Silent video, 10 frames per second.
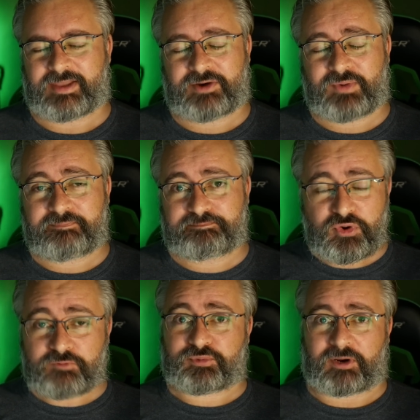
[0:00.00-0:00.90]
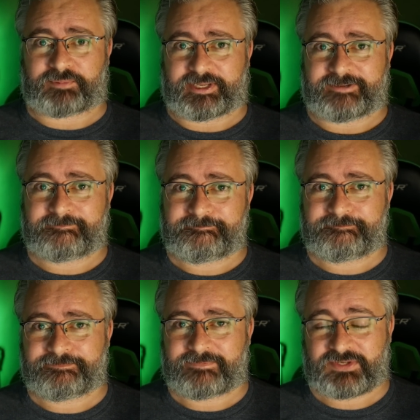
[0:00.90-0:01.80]
And it won't boot properly.
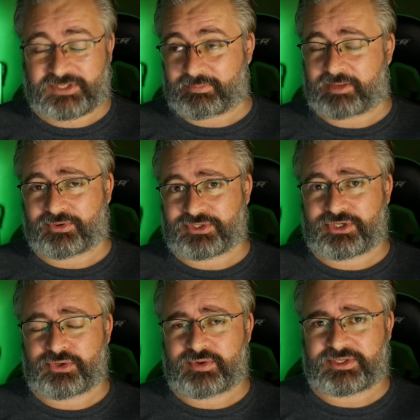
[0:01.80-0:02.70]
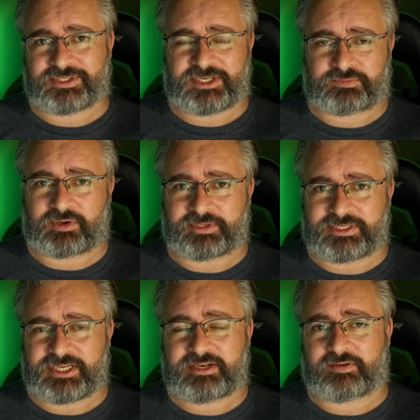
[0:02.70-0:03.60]
Some motherboards do, as his probably
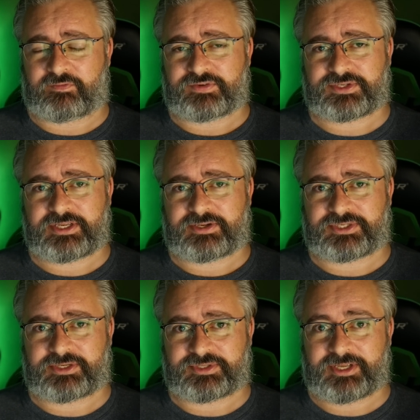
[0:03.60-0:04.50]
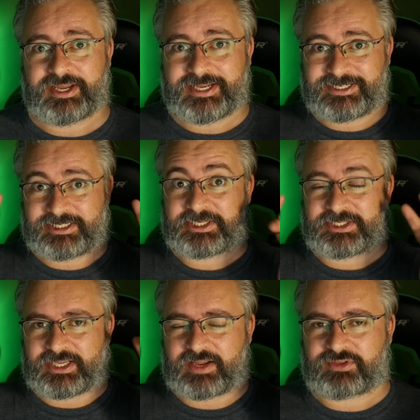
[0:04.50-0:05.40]
did, obviously, because he was
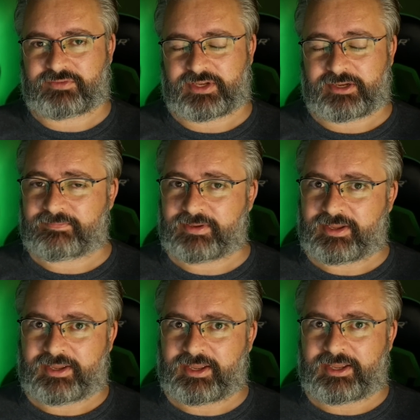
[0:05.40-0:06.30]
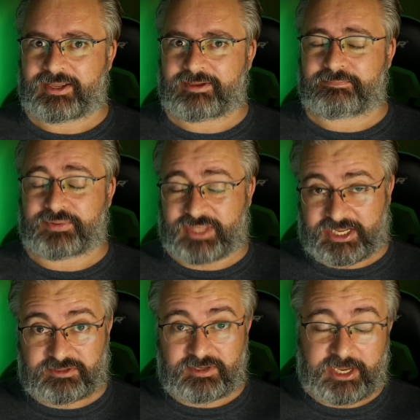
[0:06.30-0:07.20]
testing it after the video. But
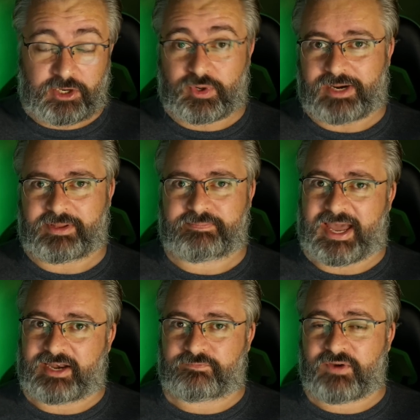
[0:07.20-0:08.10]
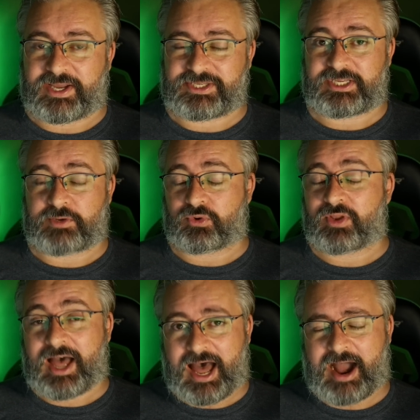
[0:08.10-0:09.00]
that's incredibly bad advice. It
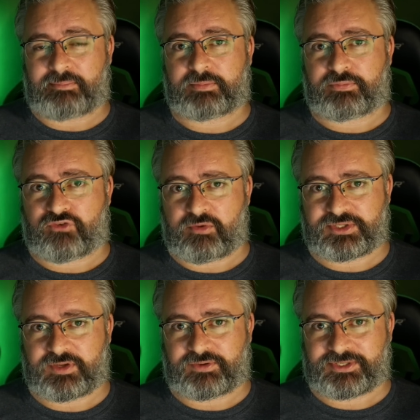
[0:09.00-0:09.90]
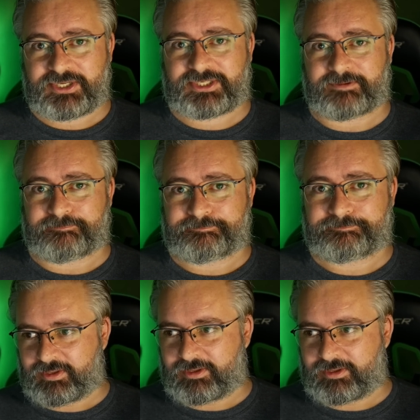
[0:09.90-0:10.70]
will harm the performance of your system.